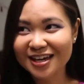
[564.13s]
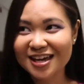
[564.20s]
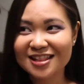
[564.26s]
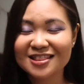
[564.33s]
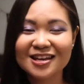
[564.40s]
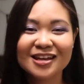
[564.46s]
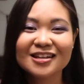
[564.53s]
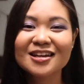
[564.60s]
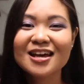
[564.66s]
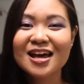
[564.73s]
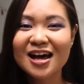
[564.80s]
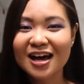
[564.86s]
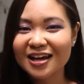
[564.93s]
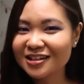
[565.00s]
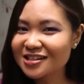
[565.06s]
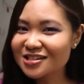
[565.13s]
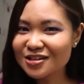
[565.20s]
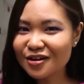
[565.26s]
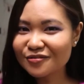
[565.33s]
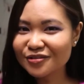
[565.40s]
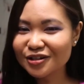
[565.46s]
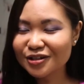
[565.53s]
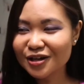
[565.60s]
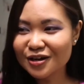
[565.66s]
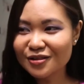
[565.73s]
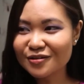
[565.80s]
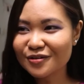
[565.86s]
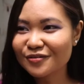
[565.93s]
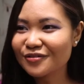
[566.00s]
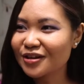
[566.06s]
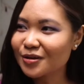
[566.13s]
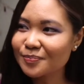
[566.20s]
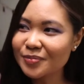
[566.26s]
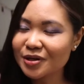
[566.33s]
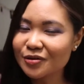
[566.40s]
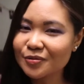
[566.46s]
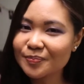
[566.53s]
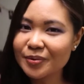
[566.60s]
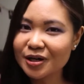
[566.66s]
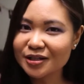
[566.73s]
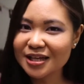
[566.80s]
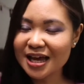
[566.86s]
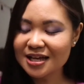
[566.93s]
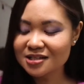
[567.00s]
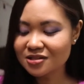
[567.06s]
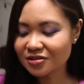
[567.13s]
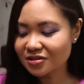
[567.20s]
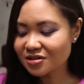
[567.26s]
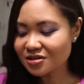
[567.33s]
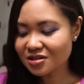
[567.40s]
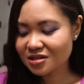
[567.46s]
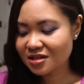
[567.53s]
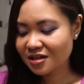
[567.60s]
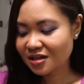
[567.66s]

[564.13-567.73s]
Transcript: And then I discovered other Filipino podcasters,